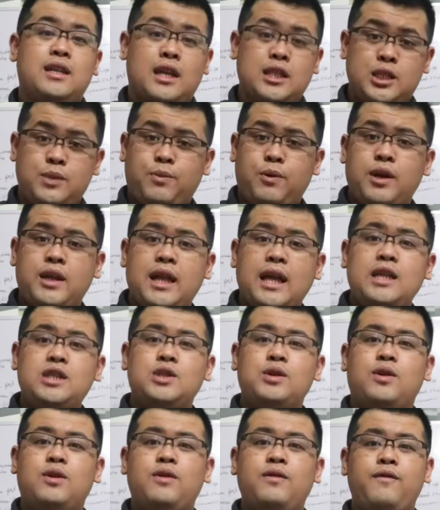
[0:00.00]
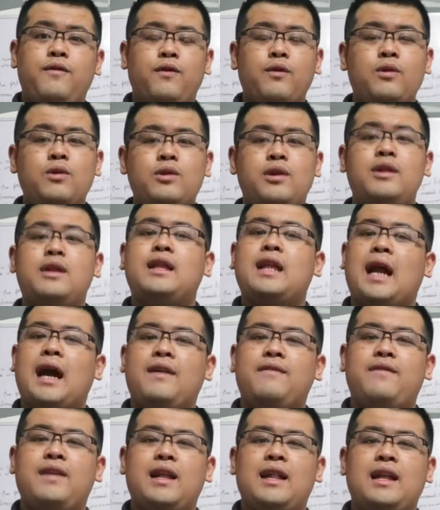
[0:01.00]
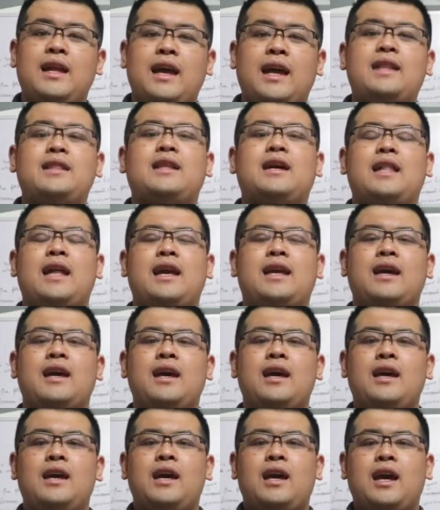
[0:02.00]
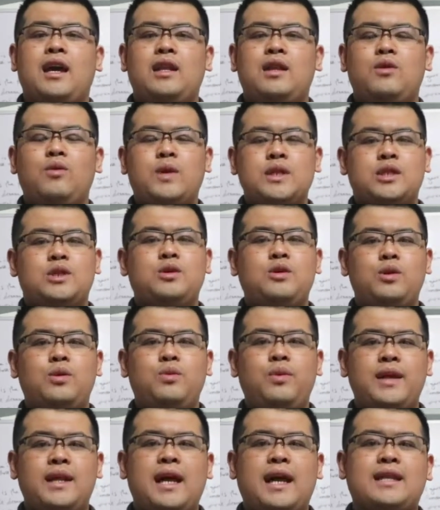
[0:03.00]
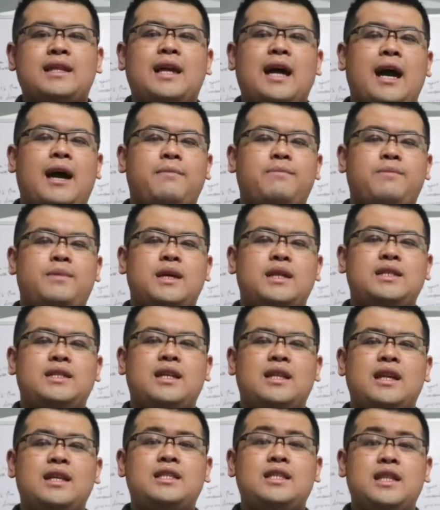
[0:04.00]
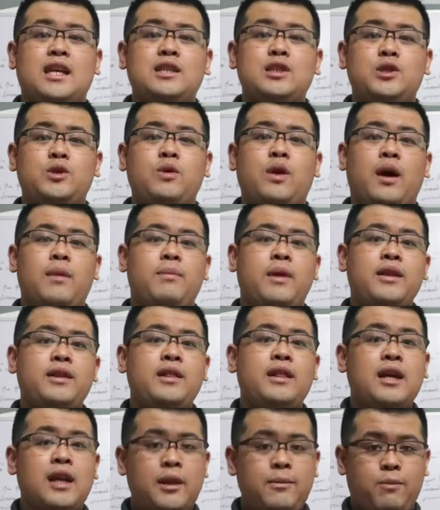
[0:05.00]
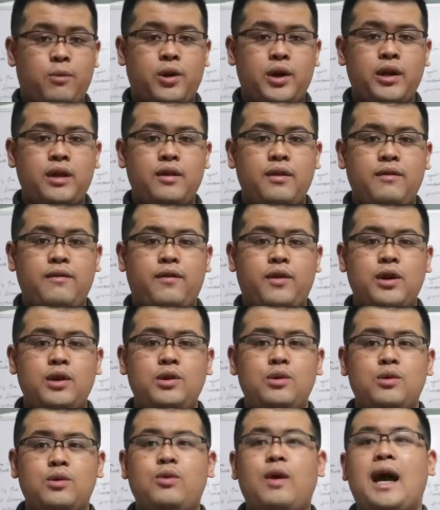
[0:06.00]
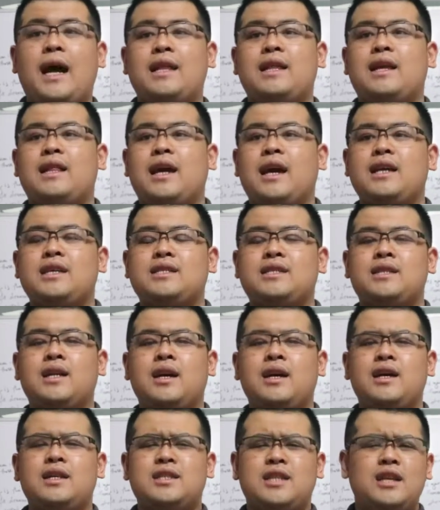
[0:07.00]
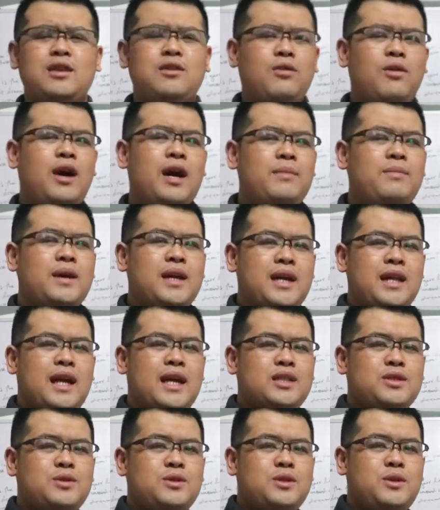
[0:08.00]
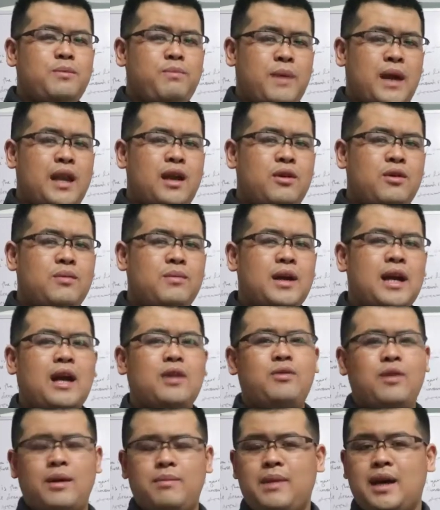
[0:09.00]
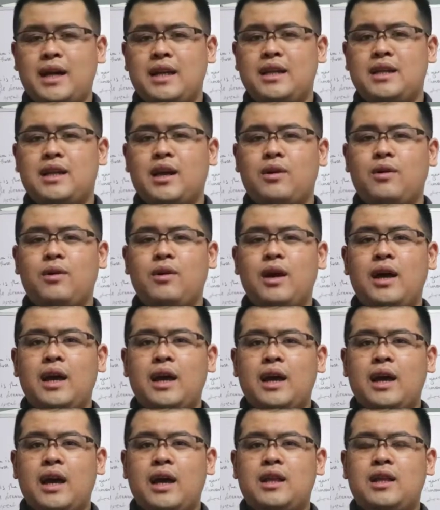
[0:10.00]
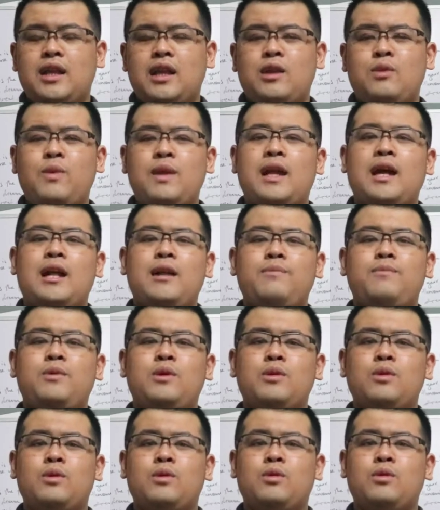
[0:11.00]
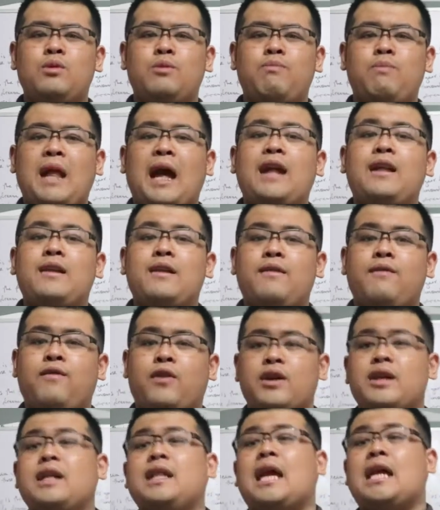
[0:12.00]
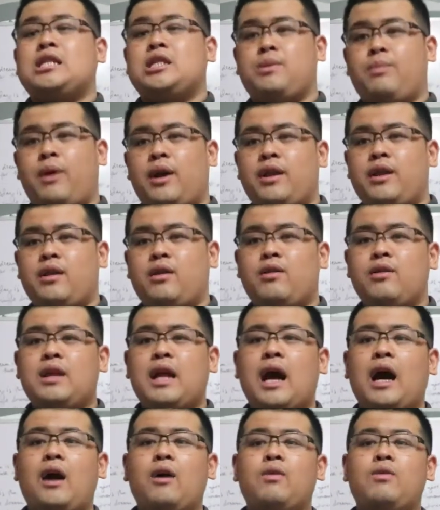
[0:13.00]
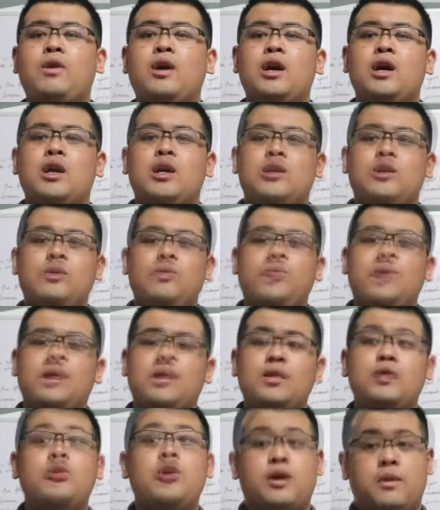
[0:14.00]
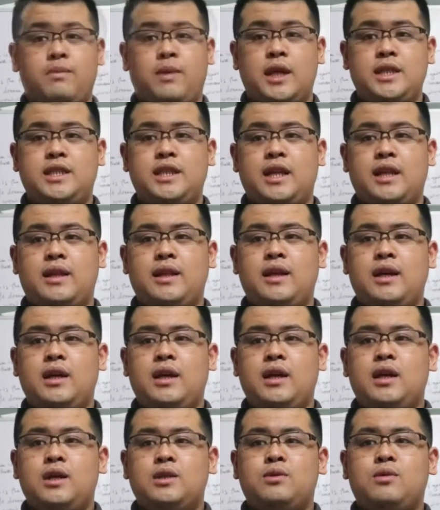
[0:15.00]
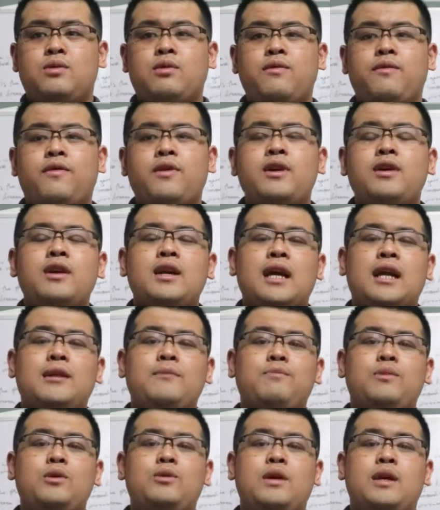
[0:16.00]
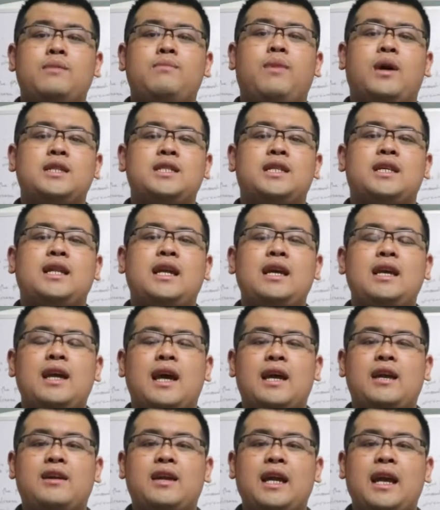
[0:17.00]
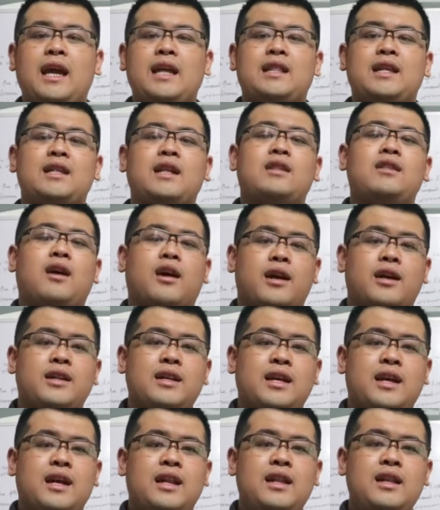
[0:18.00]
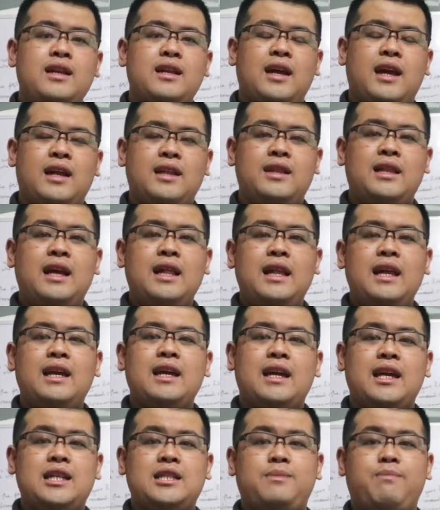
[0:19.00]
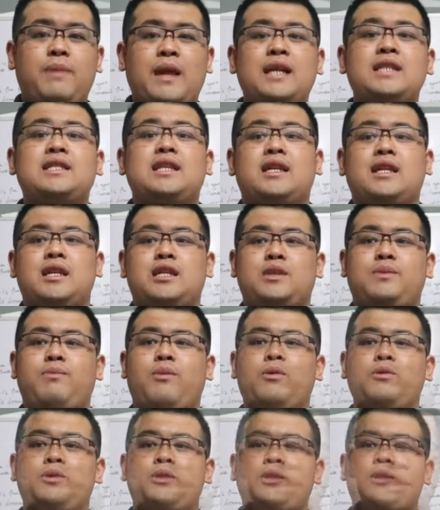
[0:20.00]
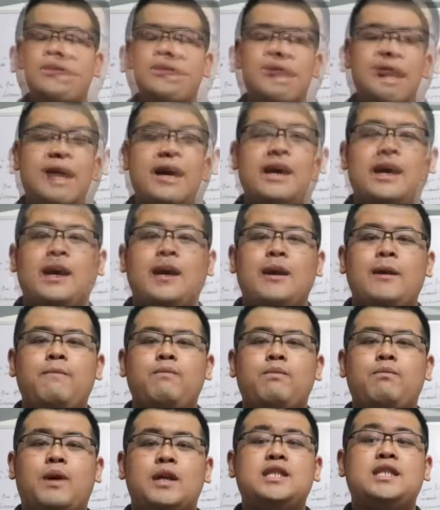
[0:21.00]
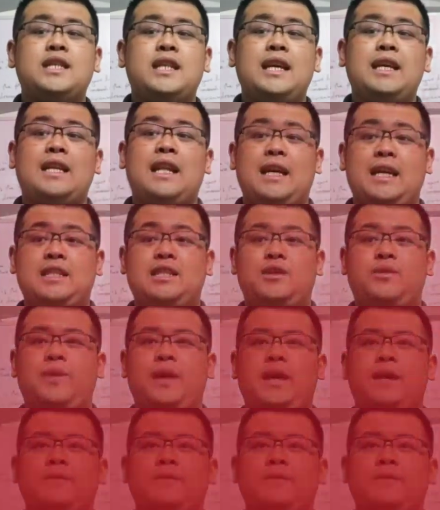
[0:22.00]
transportation, food, travel, and the like. And what's good with that app is that it sends you a monthly report for you to analyze saan ko nga ba ginastos yung pera ko, magkano nga ba kinita ko, and it will help you to plan for the next month on how you will do your budget. So to further help you in budgeting, I created an article and the link is placed in this post. So I budgeting the easy way.